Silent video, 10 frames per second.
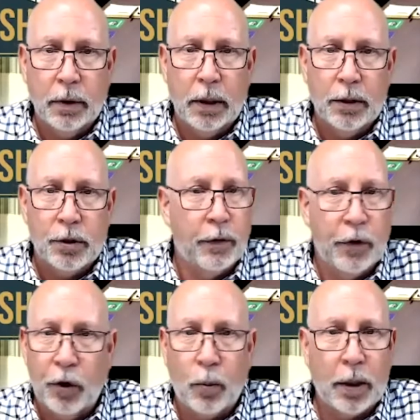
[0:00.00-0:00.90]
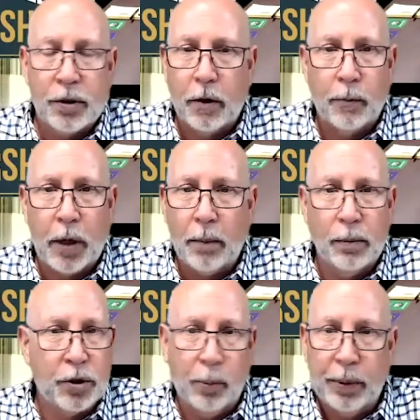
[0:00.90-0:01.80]
So if you don't want to solve problems,
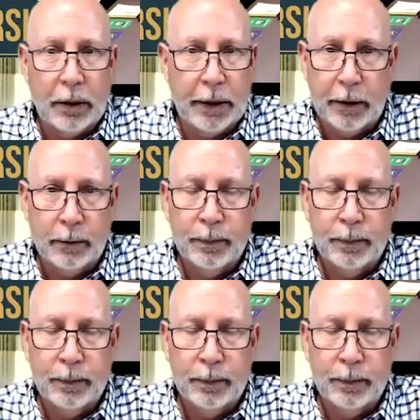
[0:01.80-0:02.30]
don't be a leader.